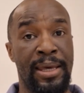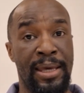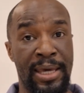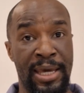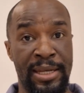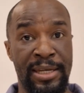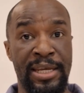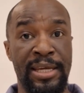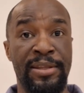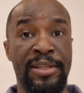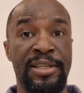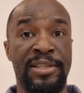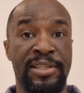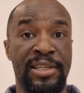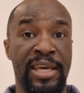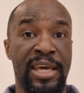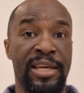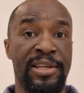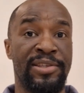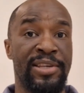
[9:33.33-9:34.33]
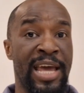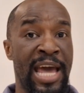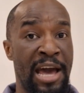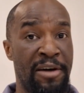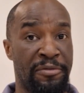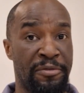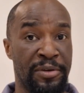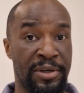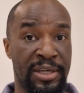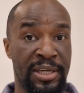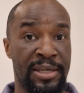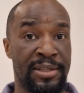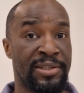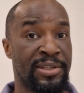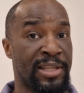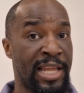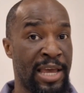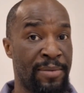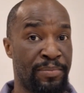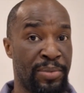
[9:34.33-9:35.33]
And in this case,
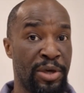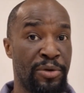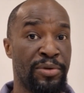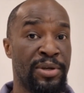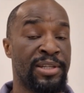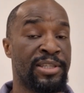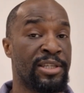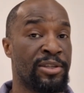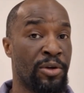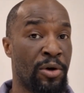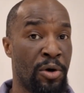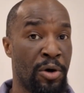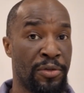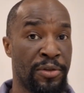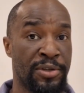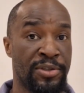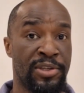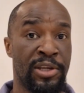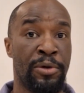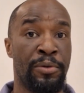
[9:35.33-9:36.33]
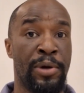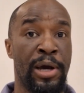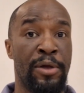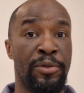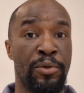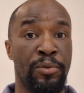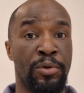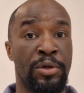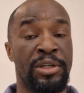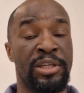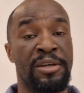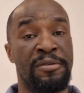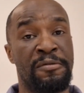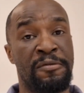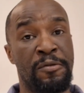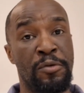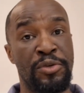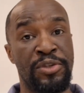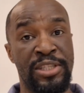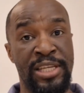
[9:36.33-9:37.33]
Africans, Liberians, and others around the world can
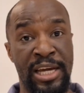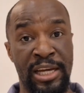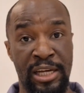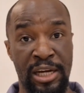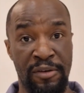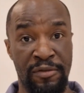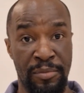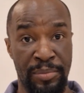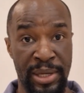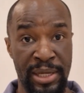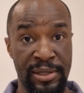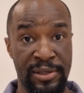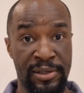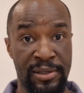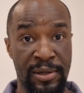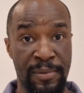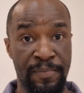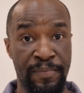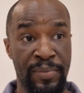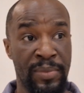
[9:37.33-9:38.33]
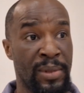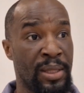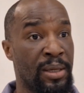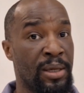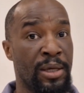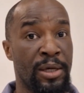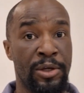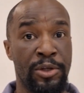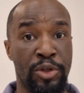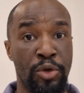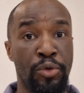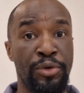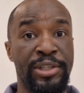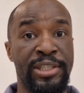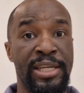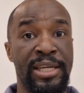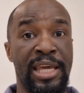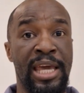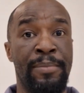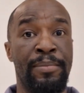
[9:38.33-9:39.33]
force their government. Don't
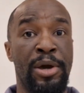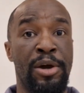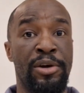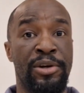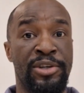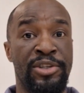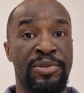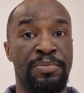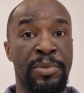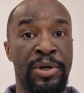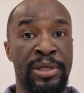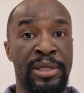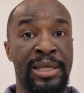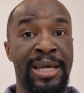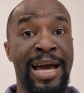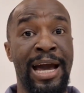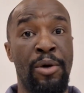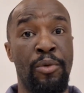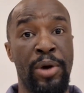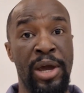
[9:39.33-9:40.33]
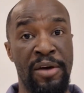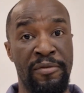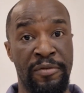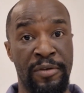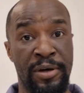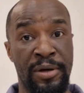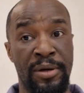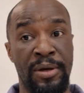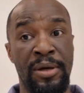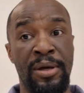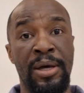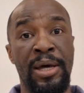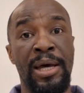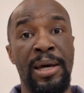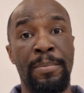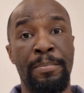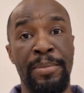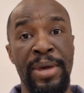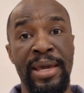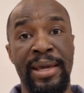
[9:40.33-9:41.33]
take America's money. However,
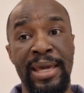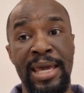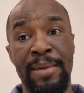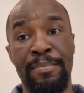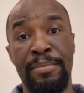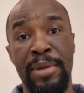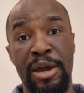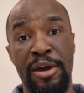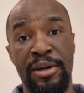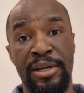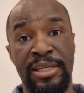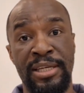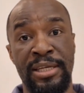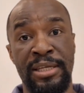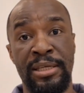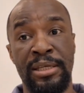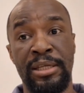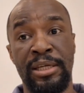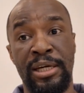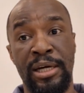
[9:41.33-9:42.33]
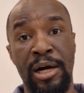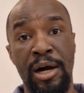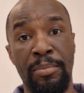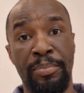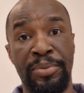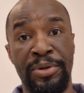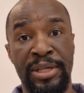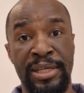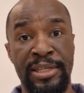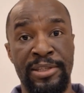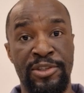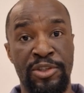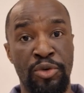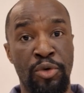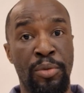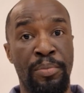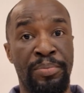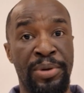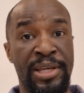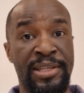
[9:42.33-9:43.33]
make American companies
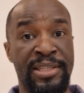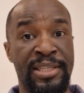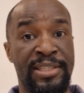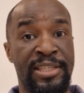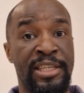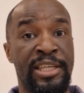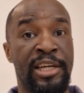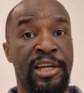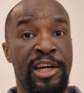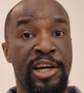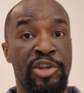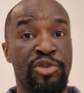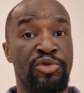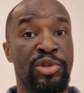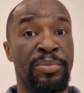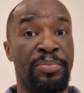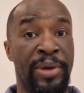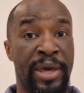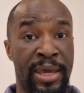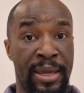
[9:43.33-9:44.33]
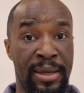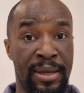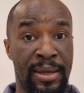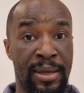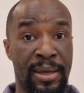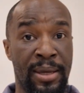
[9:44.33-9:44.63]
doing business in your country pay.